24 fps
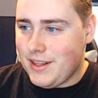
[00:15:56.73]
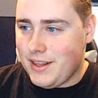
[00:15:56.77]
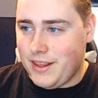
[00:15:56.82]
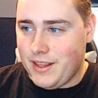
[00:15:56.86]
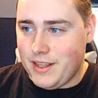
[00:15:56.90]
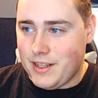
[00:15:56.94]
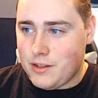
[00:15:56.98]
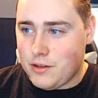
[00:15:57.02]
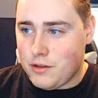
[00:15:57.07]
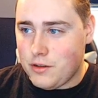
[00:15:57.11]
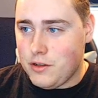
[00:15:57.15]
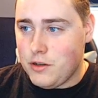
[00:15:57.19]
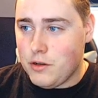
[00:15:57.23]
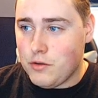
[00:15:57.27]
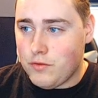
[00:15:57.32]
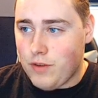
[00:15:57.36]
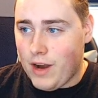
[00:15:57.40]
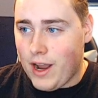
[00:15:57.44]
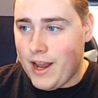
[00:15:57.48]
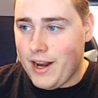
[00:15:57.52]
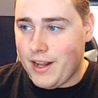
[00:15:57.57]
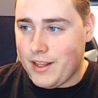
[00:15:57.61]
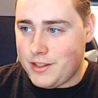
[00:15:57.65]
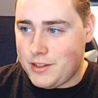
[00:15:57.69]
This new
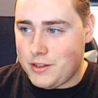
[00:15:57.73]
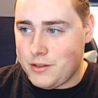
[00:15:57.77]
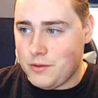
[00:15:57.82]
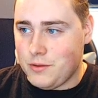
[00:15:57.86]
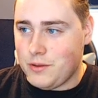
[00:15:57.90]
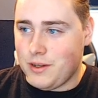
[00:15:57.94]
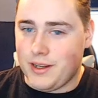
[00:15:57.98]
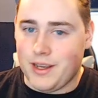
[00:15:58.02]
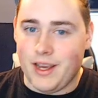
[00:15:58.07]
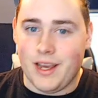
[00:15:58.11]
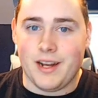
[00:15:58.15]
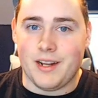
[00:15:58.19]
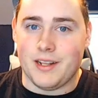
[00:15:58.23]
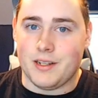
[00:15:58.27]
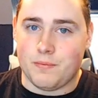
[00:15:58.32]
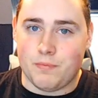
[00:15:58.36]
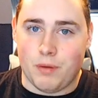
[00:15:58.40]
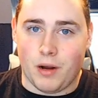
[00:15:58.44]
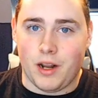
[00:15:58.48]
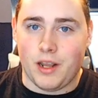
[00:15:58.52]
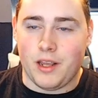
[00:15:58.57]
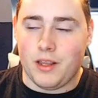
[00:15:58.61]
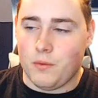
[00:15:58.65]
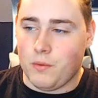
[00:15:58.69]
Raditz, who again is
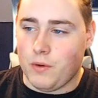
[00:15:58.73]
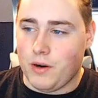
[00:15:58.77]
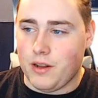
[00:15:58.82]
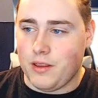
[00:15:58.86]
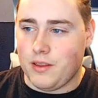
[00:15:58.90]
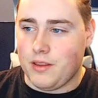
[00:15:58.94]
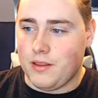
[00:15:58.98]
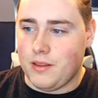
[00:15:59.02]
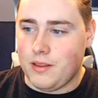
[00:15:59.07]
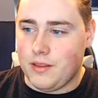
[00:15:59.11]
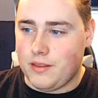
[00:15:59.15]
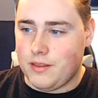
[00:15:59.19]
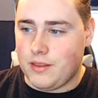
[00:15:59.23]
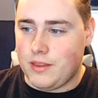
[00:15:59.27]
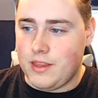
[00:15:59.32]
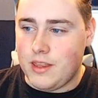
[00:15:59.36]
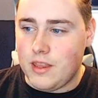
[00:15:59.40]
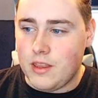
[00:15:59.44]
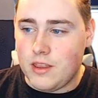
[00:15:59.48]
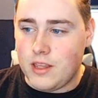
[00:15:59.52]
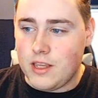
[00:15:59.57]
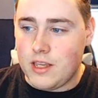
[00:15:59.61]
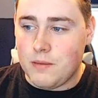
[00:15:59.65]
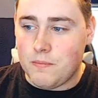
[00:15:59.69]
probably
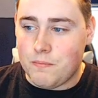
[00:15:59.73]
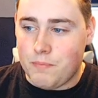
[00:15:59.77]
the